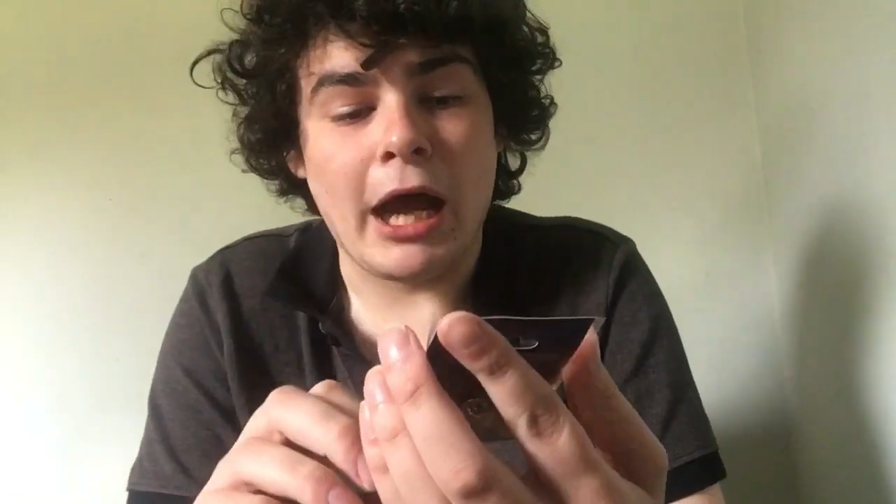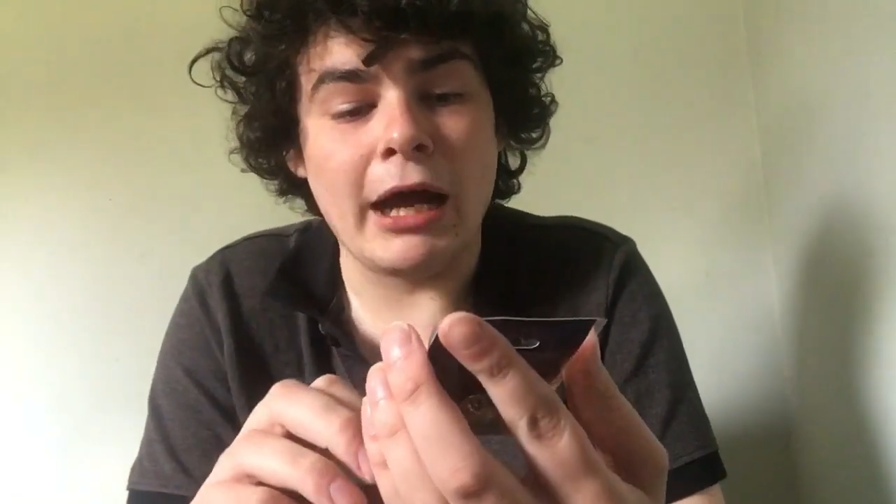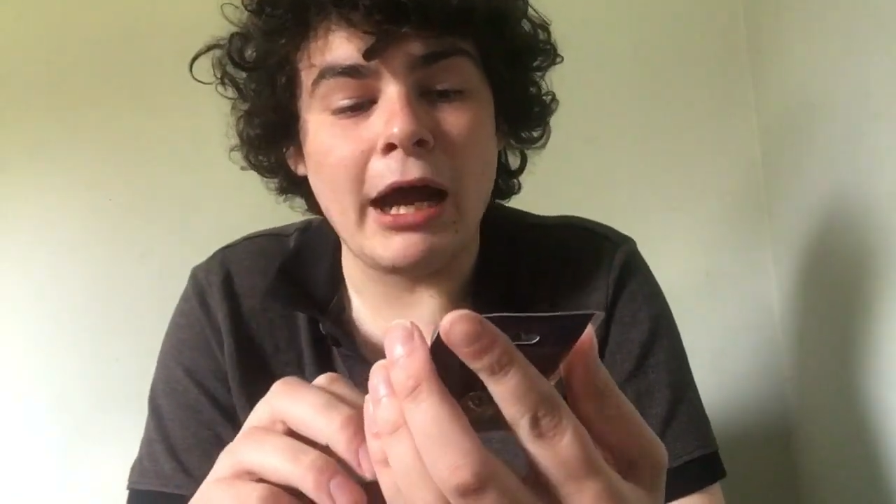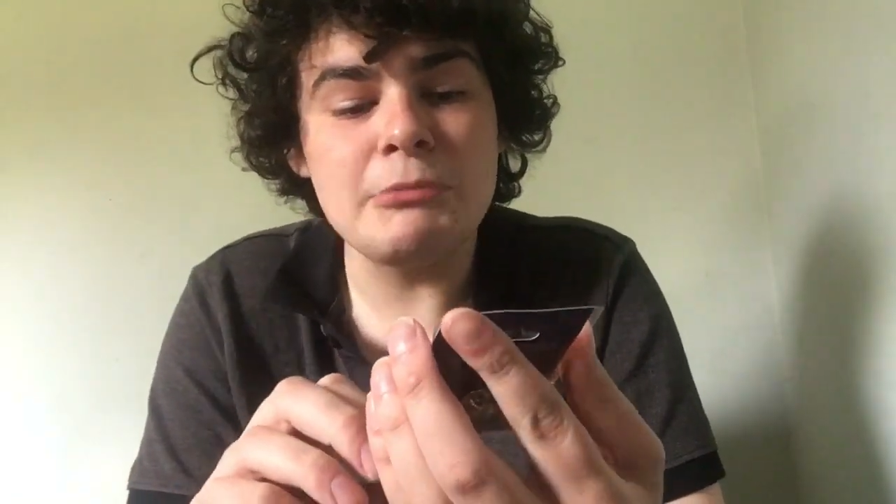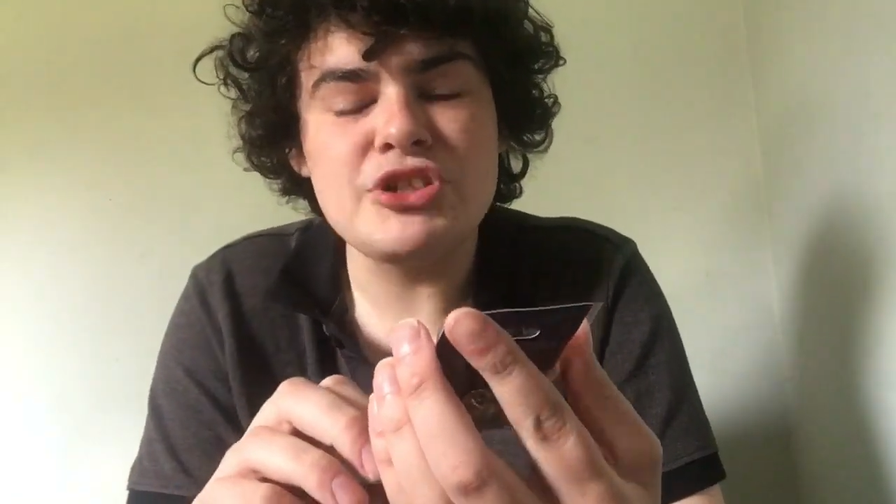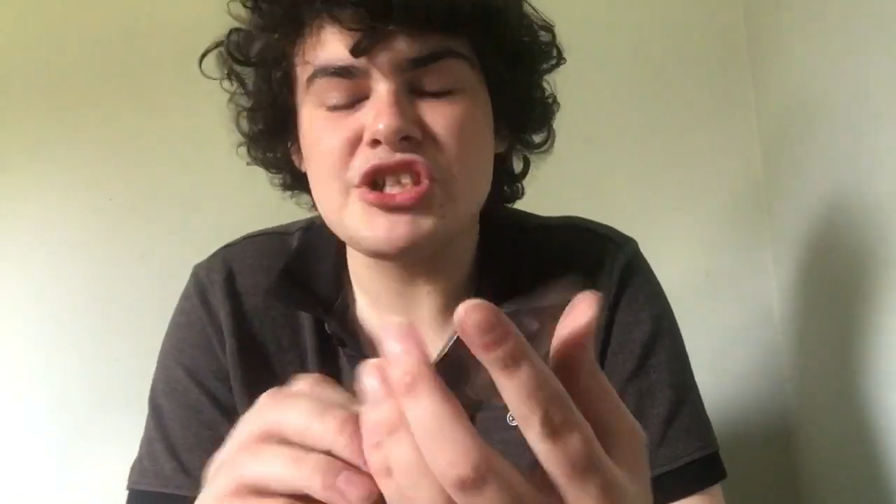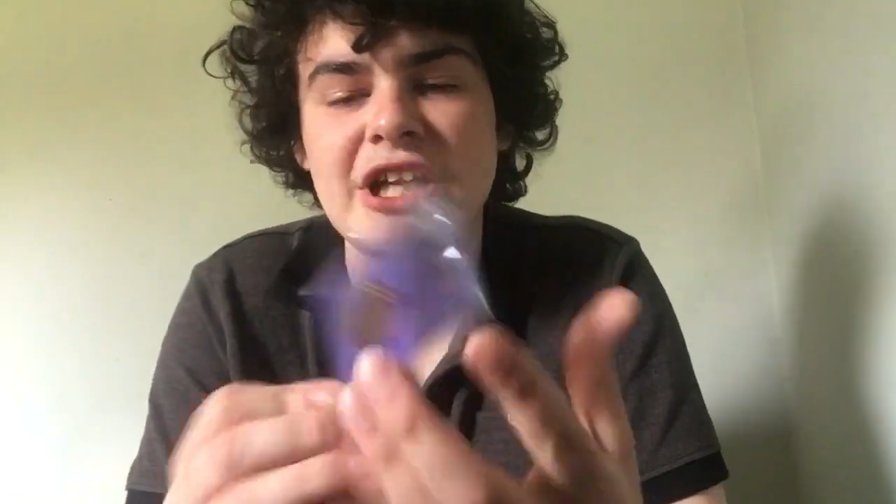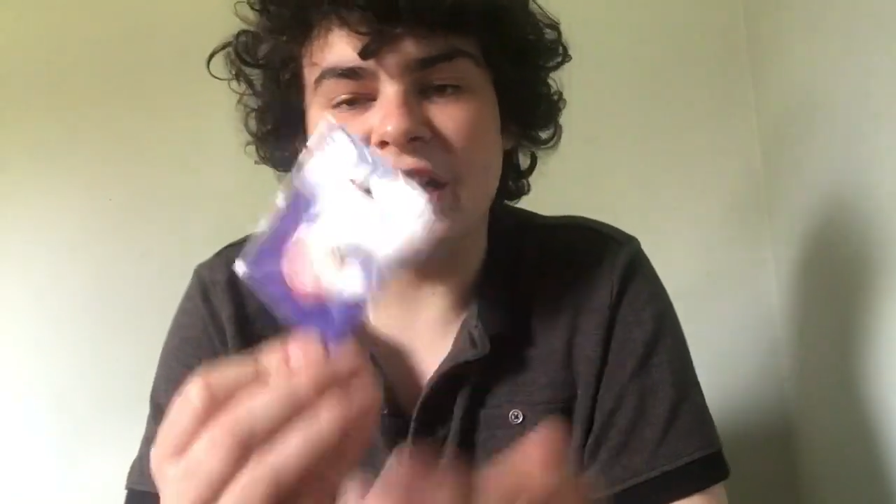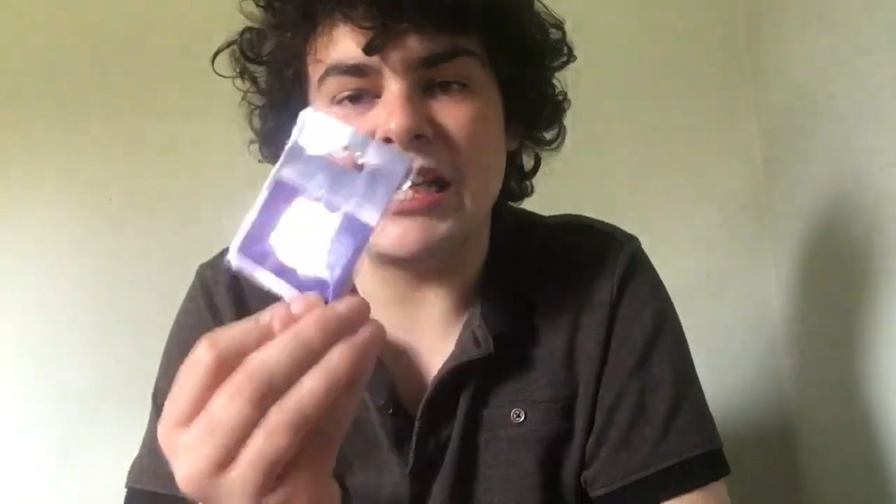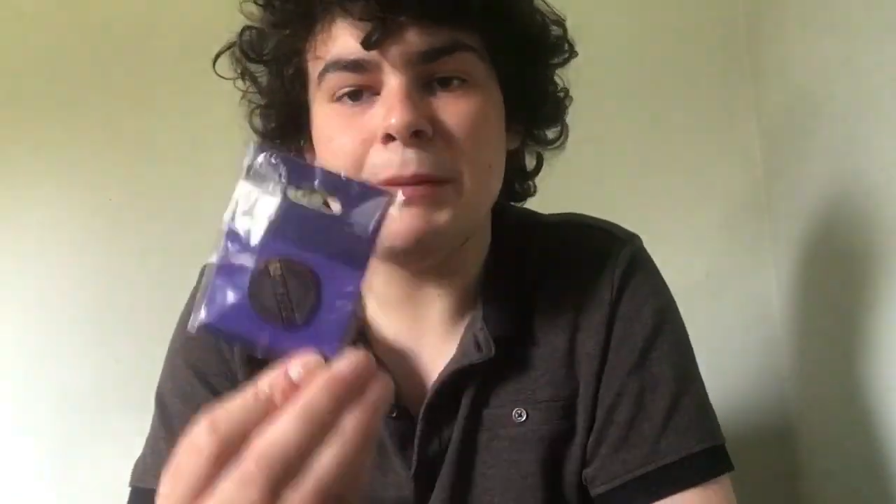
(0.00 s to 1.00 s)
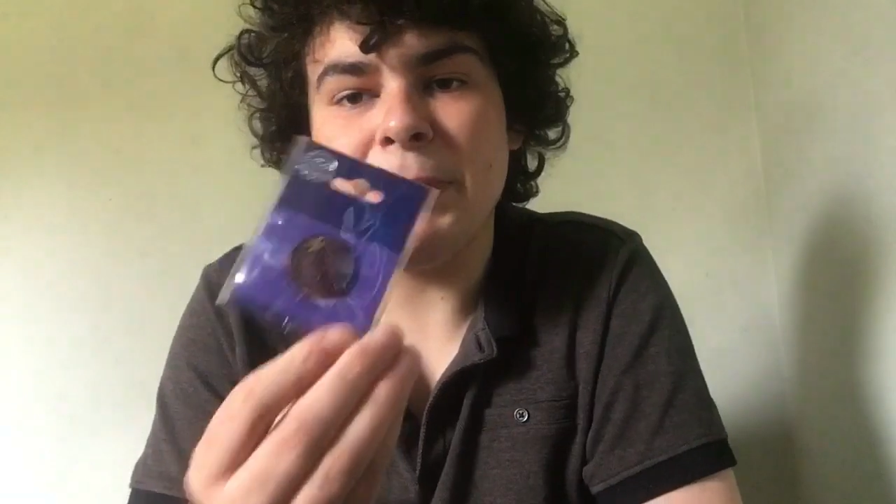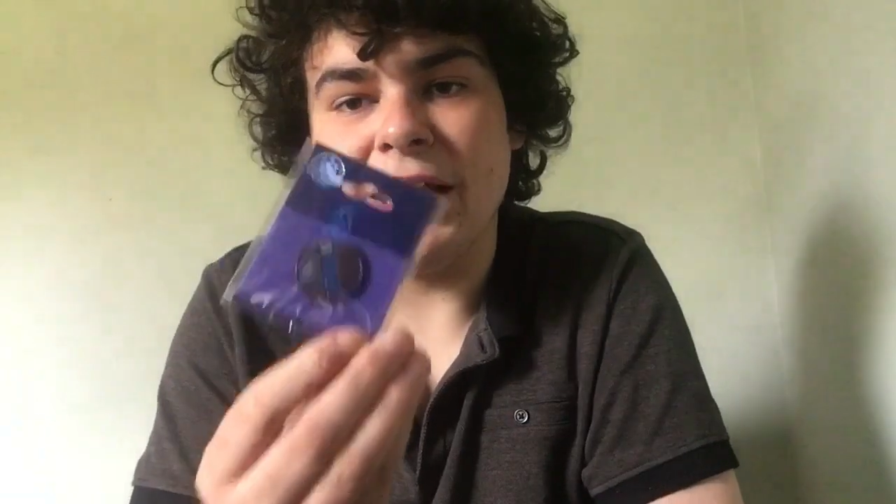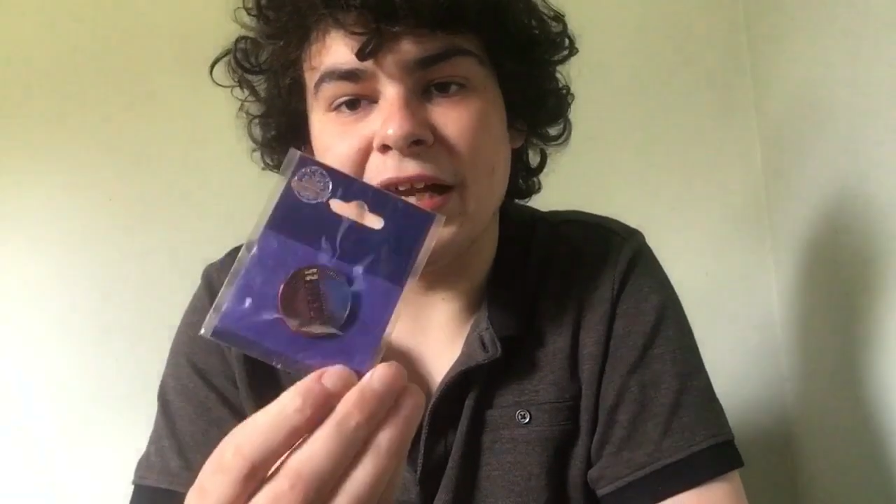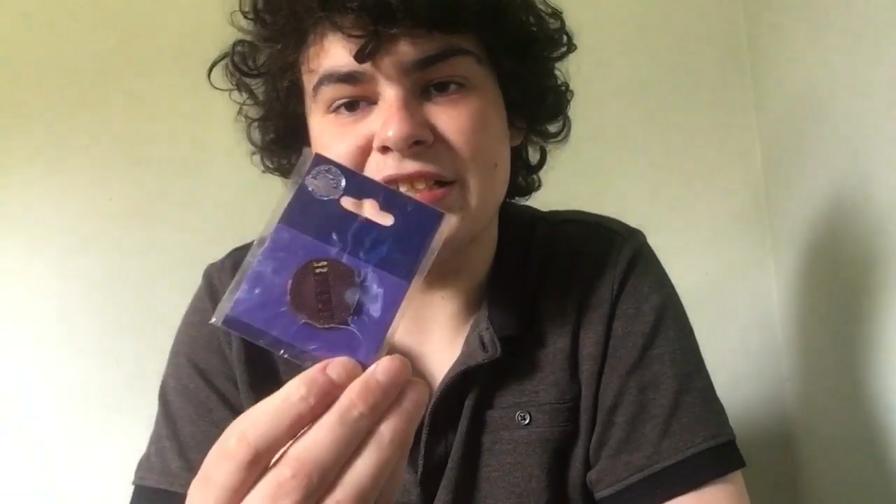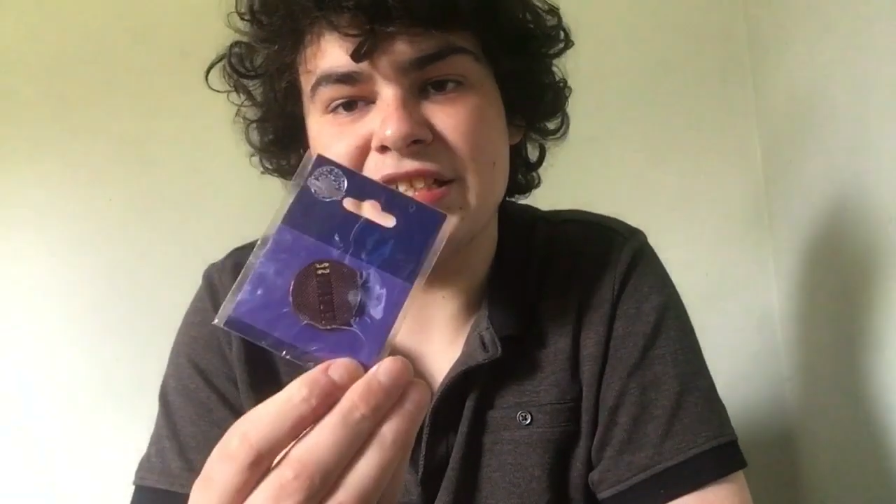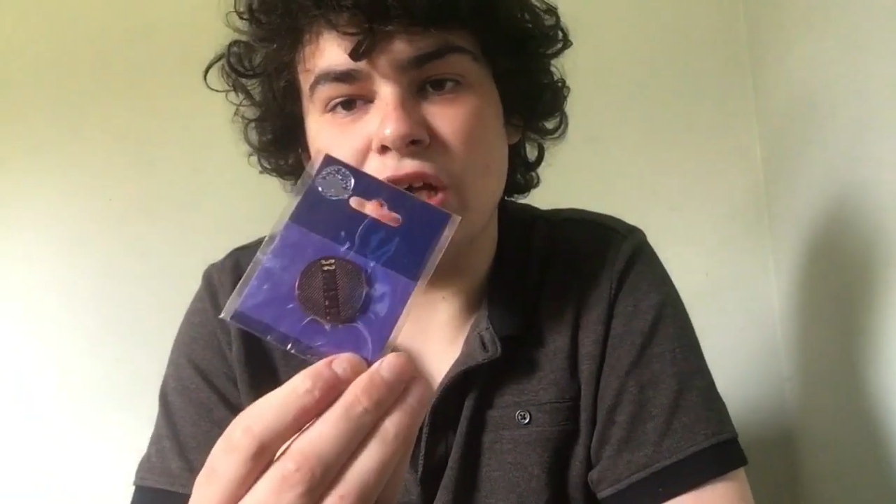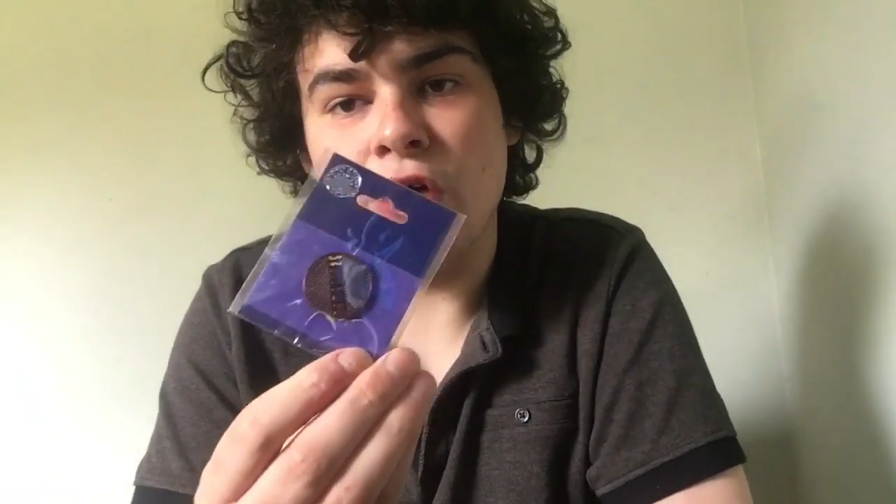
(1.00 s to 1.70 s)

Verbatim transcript: I, am just going to keep it in its